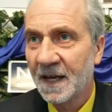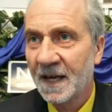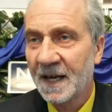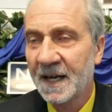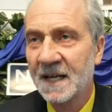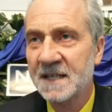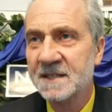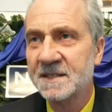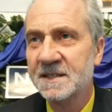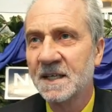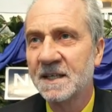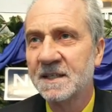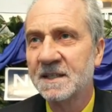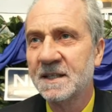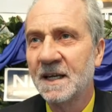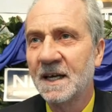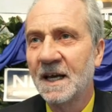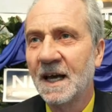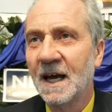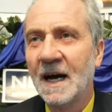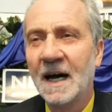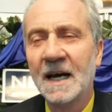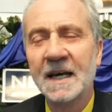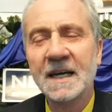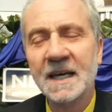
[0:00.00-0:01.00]
And I said,
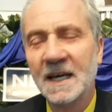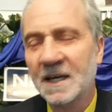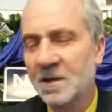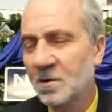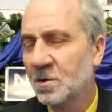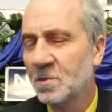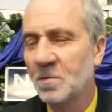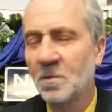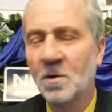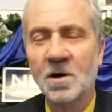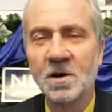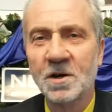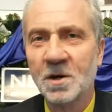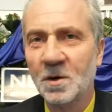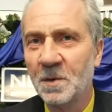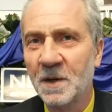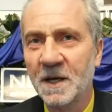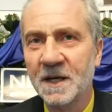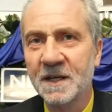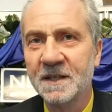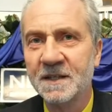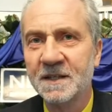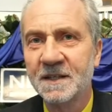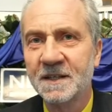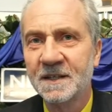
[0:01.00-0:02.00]
I cannot walk
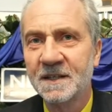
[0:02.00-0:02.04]
away.